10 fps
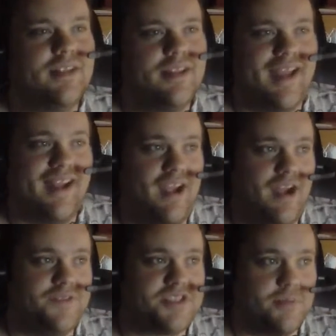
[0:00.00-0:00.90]
And
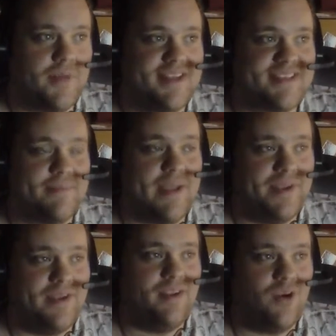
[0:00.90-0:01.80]
I've surmised that
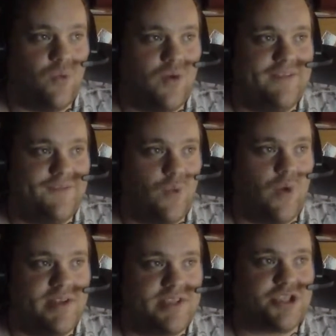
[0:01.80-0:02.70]
maybe, what if it
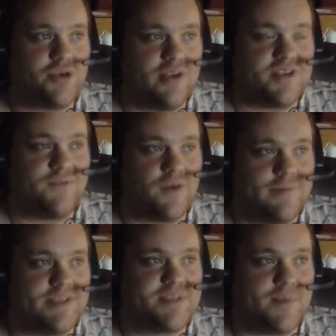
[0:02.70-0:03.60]
was during a
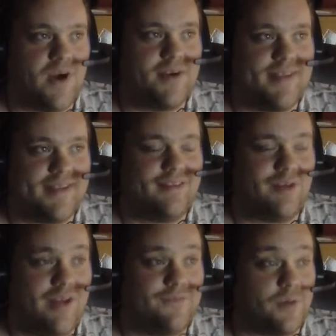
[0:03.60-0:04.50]
verbal spar, like,
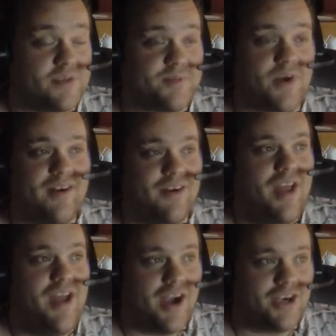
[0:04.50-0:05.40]
not verbal spar,
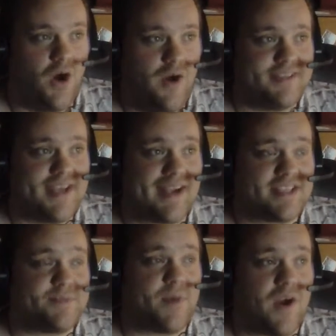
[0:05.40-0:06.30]
a contact
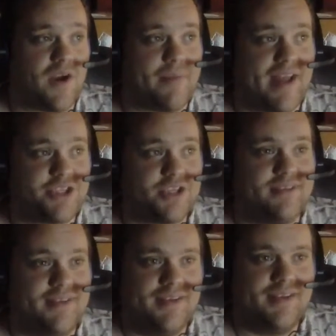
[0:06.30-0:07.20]
spar.
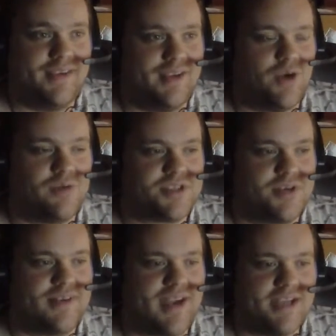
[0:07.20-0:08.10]
Imagine, a
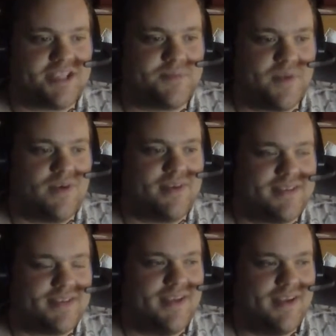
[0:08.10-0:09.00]
certain kind of
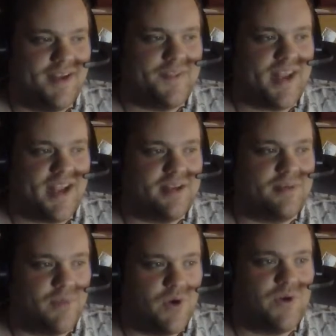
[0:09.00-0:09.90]
spirit that had
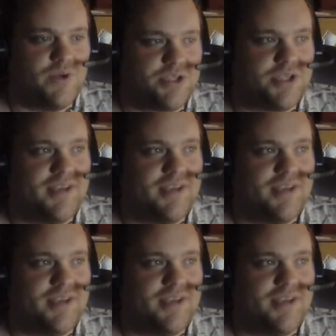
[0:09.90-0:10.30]
emerged